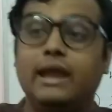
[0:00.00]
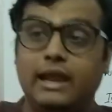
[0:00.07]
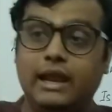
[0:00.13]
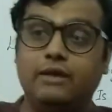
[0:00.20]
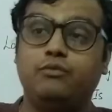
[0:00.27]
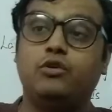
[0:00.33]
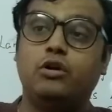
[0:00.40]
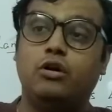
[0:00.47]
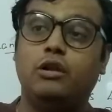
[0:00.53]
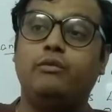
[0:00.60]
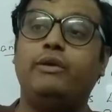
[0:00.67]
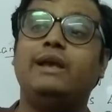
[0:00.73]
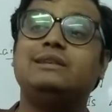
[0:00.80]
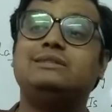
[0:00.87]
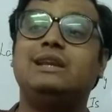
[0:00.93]
It would
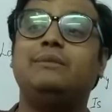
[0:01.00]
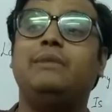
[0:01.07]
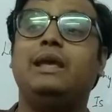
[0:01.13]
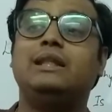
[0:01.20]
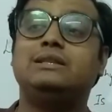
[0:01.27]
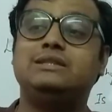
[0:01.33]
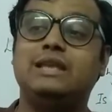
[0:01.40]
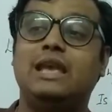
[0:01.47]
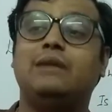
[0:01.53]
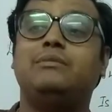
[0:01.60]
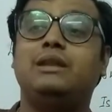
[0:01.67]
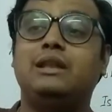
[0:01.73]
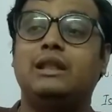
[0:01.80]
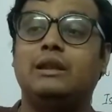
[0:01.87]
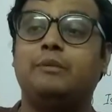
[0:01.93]
always remain same
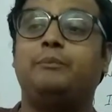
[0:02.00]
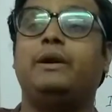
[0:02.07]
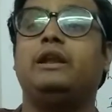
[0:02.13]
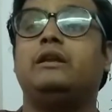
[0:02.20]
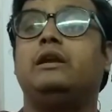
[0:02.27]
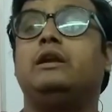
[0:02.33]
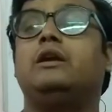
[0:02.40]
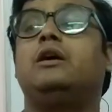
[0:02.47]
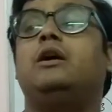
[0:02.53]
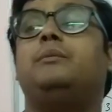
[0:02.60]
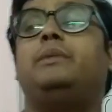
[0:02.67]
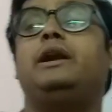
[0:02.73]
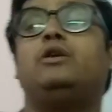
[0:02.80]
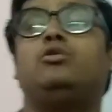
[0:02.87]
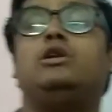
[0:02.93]
in that
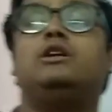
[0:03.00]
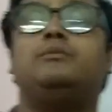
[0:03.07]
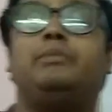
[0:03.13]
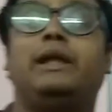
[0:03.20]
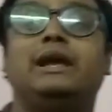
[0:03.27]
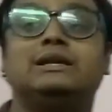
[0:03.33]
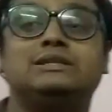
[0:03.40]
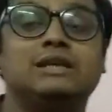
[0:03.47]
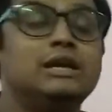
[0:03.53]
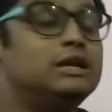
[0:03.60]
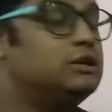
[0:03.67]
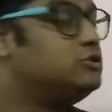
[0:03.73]
particular place.